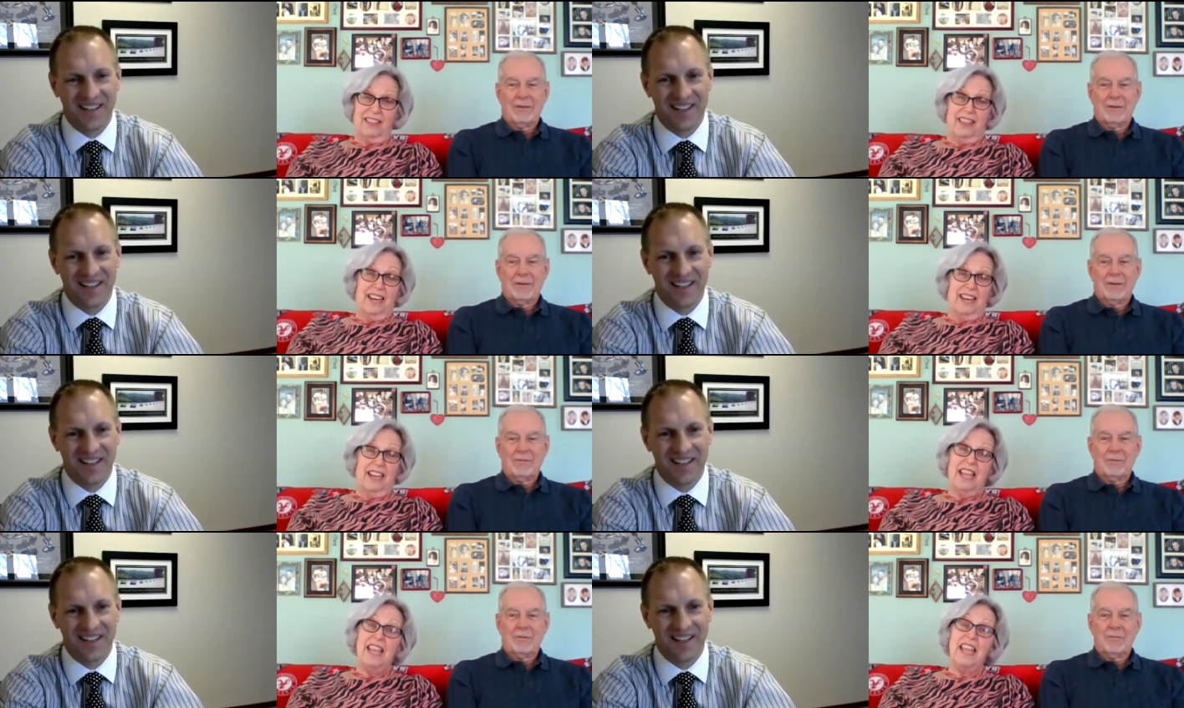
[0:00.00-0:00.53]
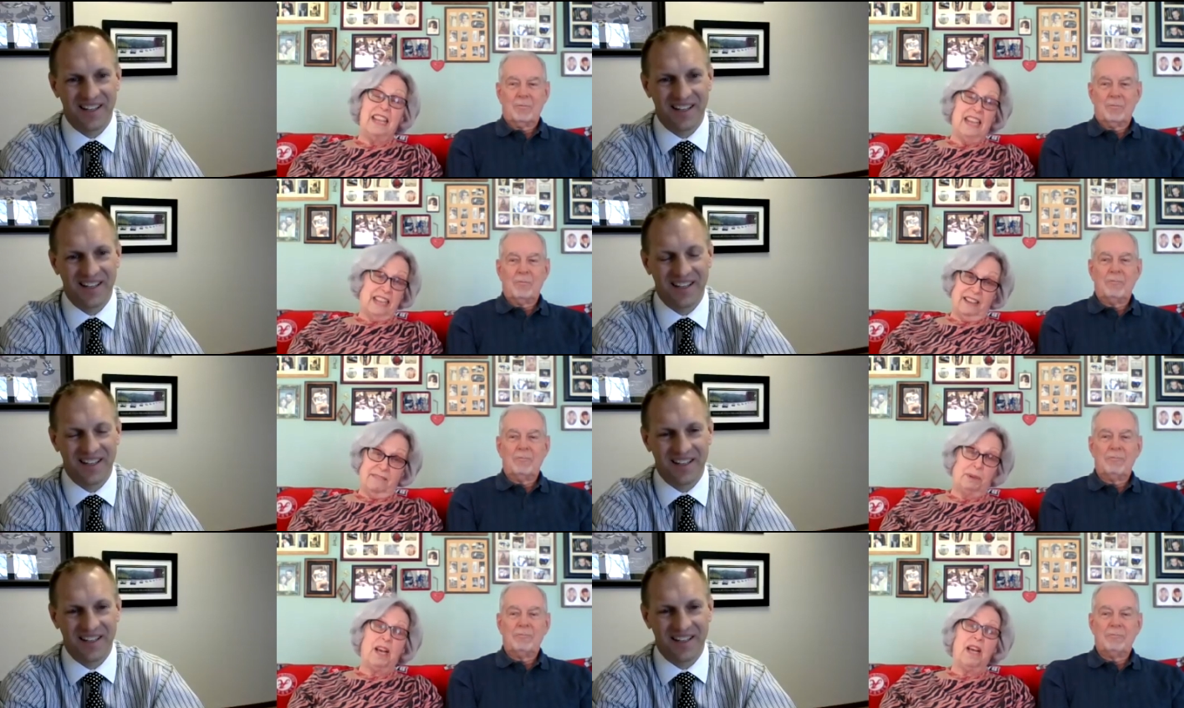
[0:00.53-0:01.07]
Speaker 1: that
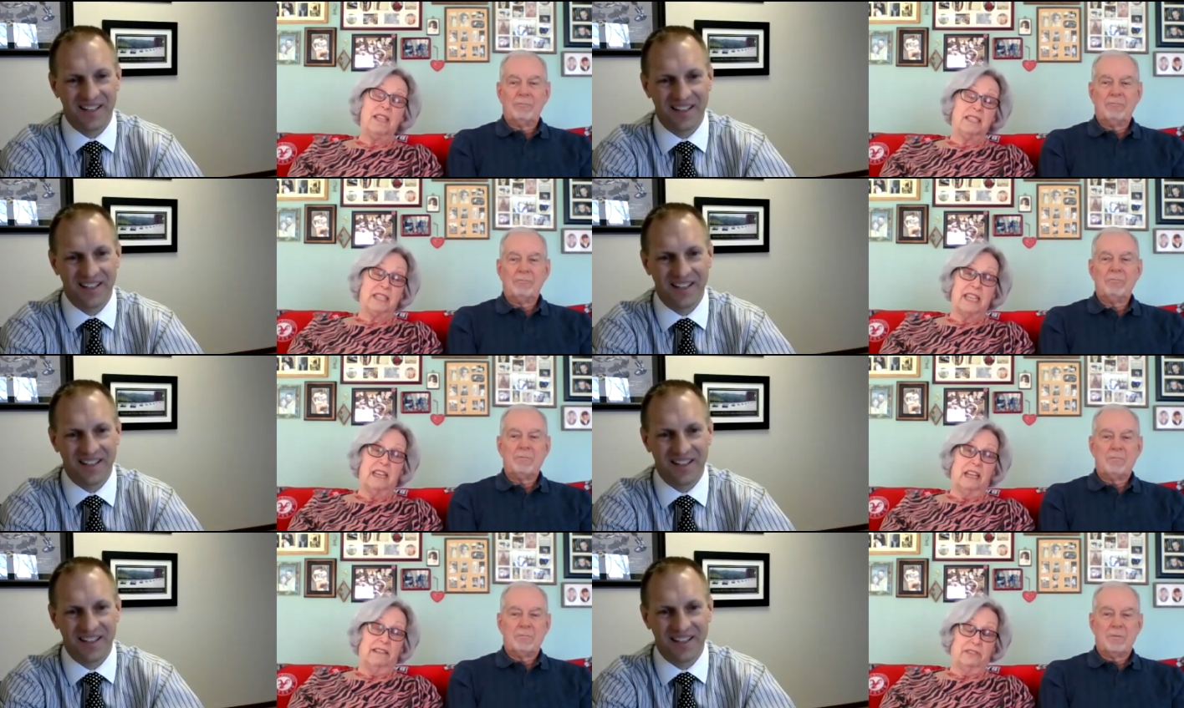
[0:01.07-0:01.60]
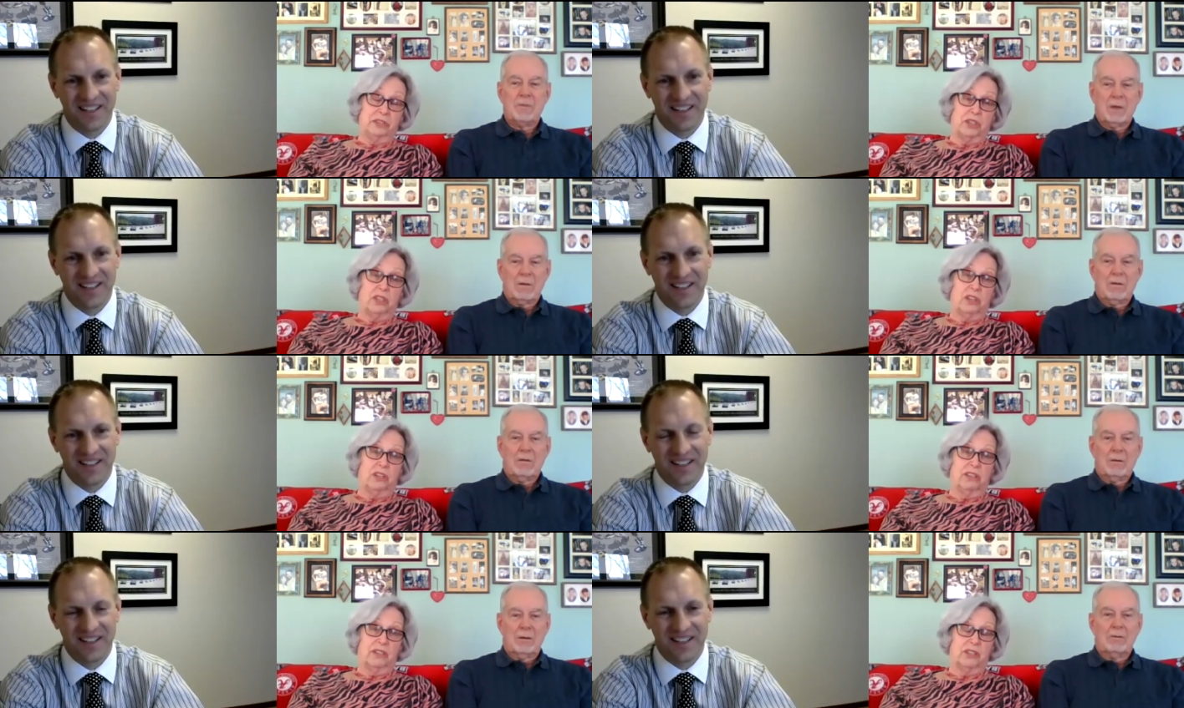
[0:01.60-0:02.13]
he because he loves to
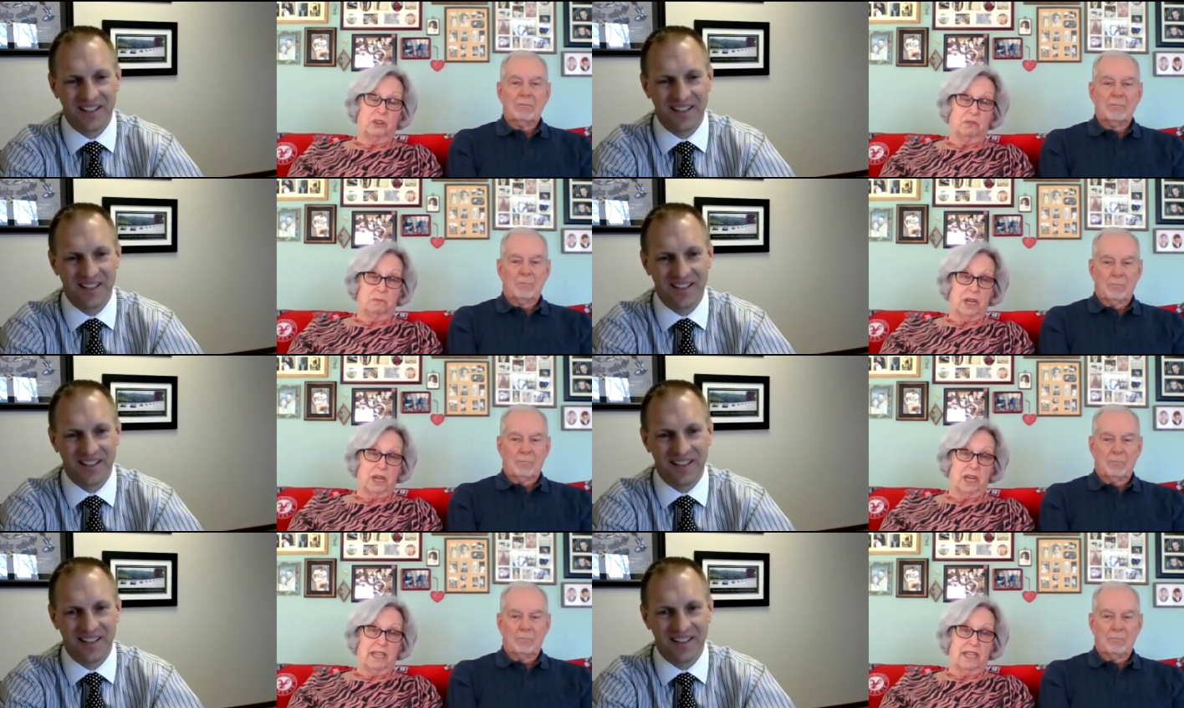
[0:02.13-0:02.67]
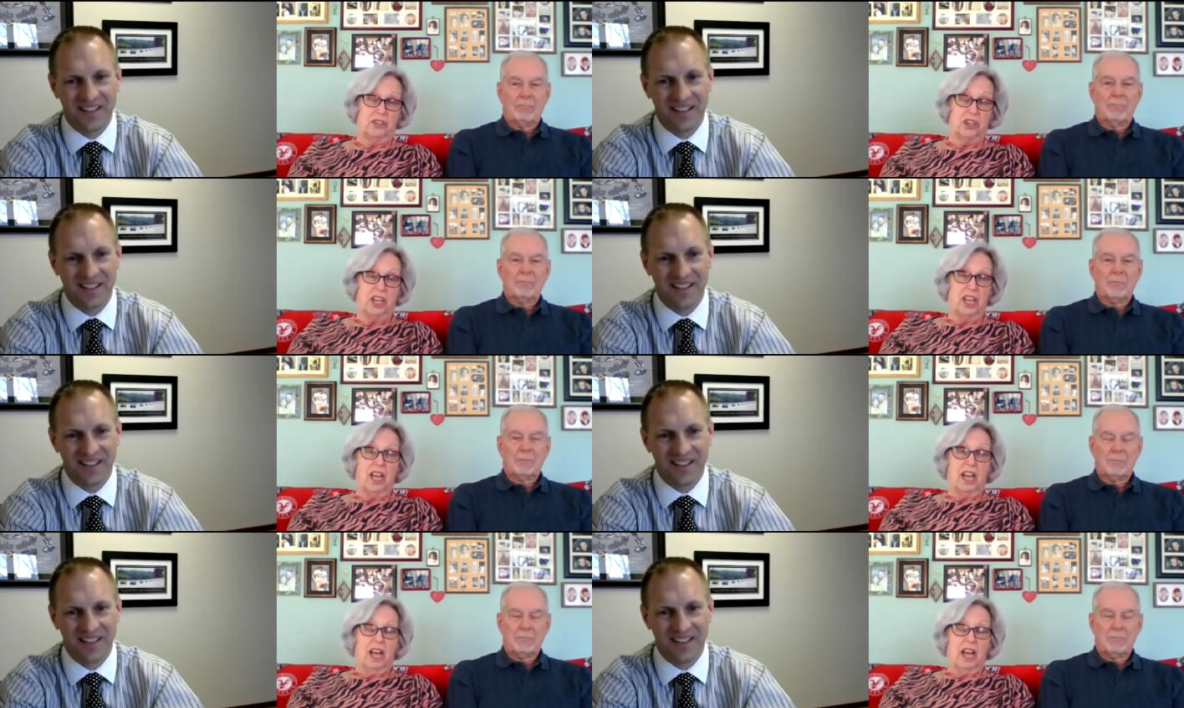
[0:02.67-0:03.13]
cook so much,